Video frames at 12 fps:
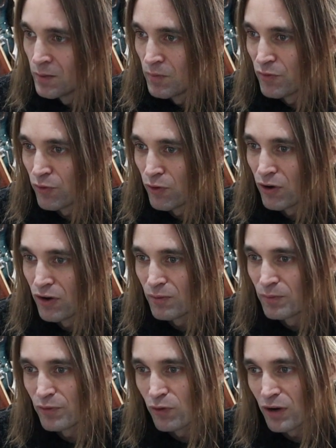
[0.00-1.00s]
before
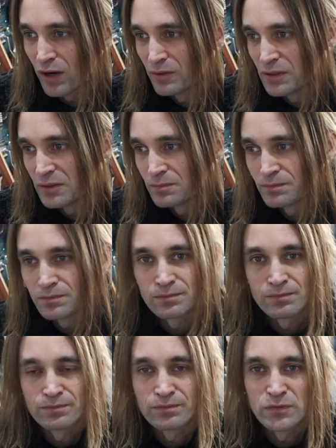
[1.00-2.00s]
I will
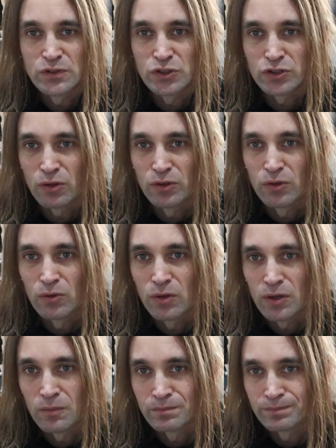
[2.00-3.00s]
show
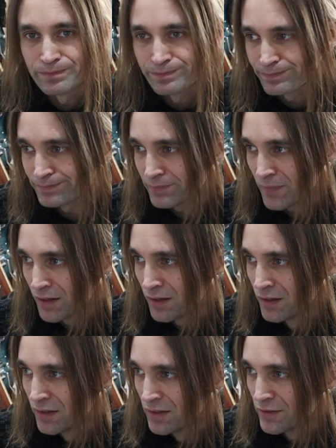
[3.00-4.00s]
you
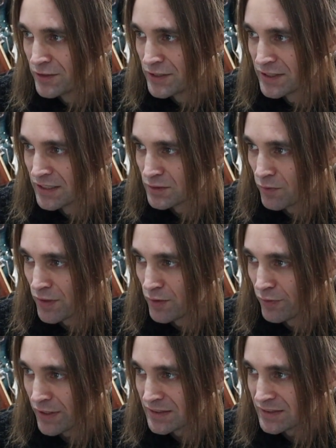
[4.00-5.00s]
the details of the
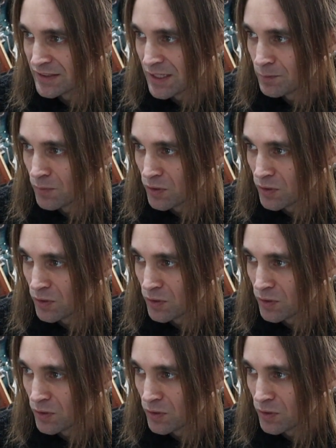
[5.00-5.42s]
effects and amp